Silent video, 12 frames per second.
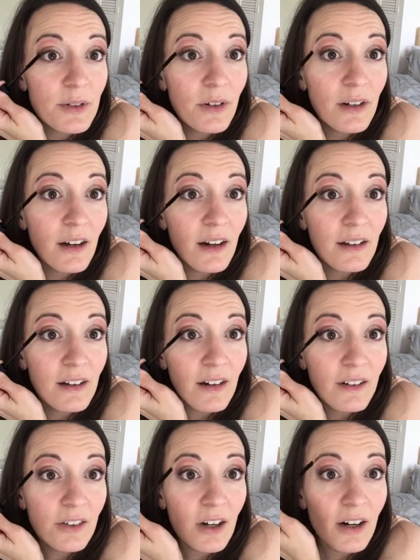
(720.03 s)
going on and our
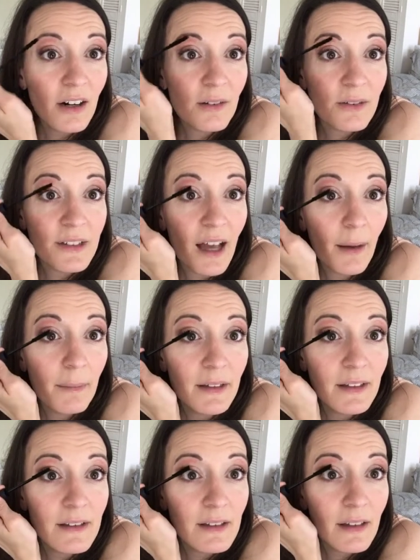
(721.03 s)
dog was
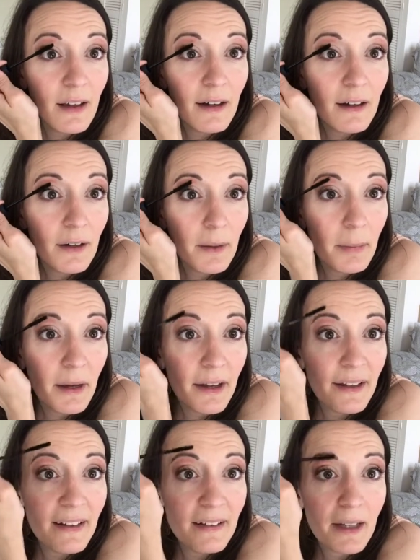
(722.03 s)
happening to lay on our
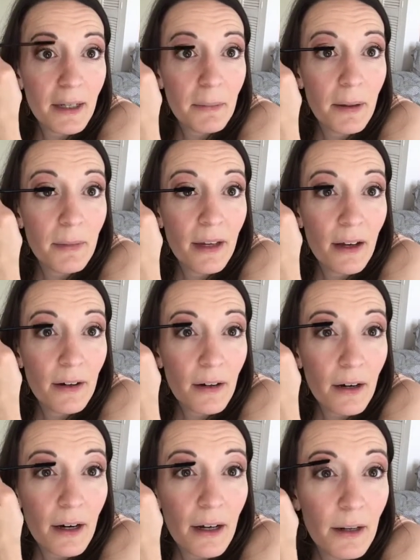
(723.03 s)
bed and like maybe had
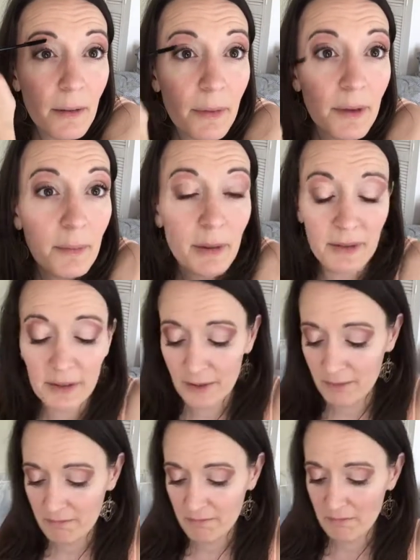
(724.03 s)
her head up on the
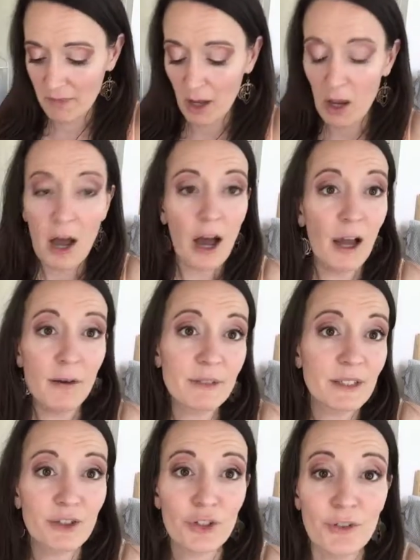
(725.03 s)
pillow, I
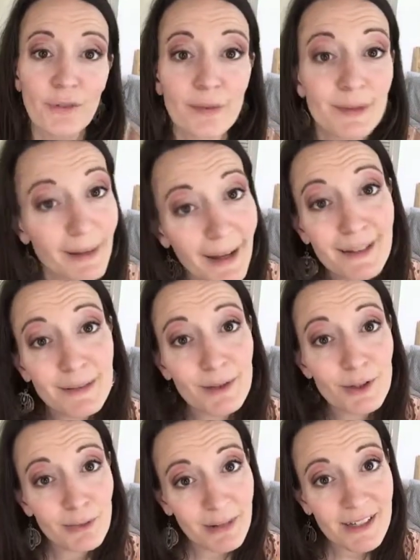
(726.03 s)
wasn't sure if it was my husband
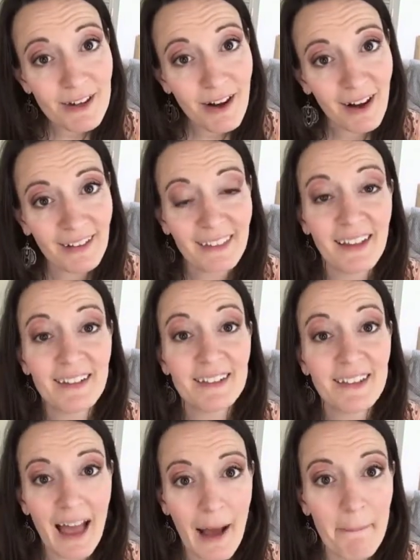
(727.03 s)
or my dog. That is
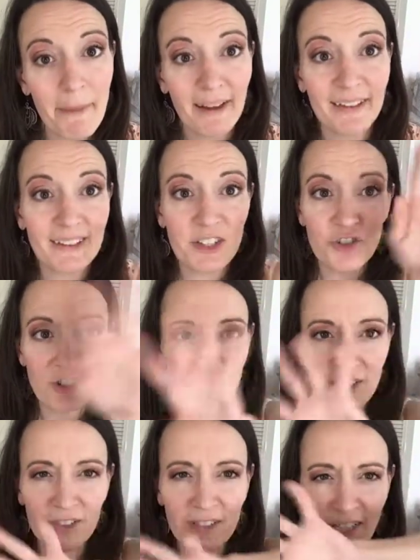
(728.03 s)
that bad because it just
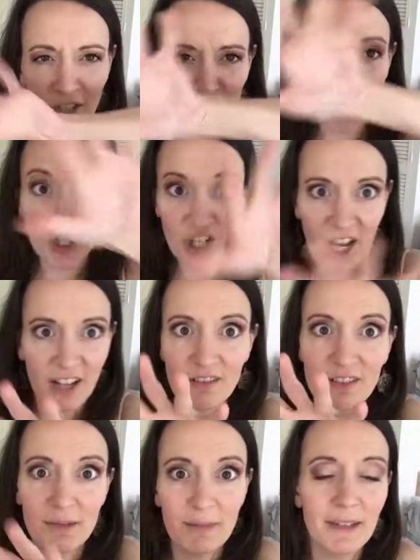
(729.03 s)
looks like a shadow
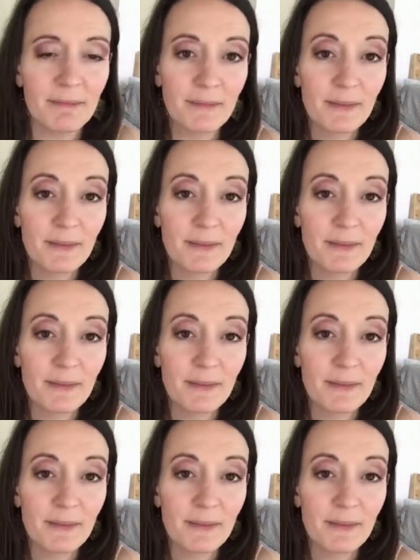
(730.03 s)
to me.